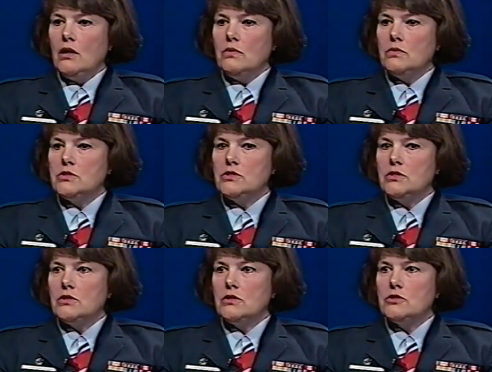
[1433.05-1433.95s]
it
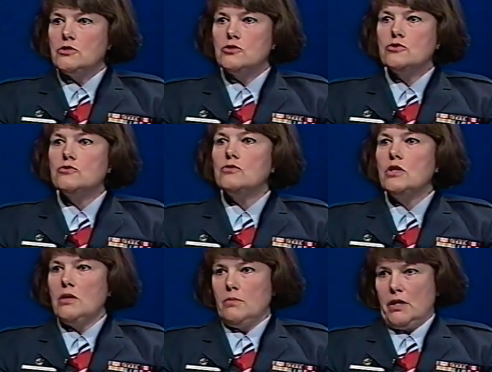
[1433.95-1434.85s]
was
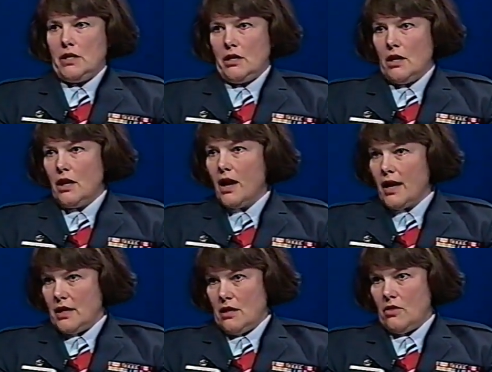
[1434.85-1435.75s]
extremely
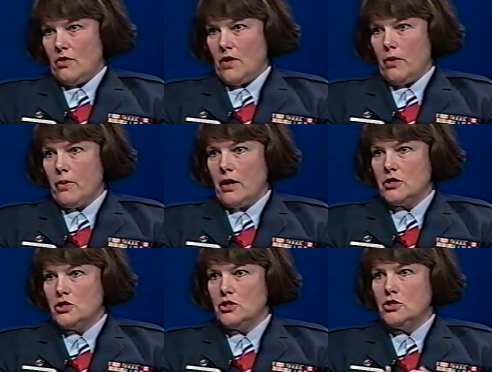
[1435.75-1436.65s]
lucky that they were
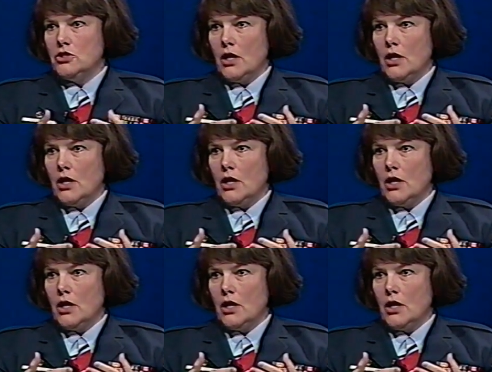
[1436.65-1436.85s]
to,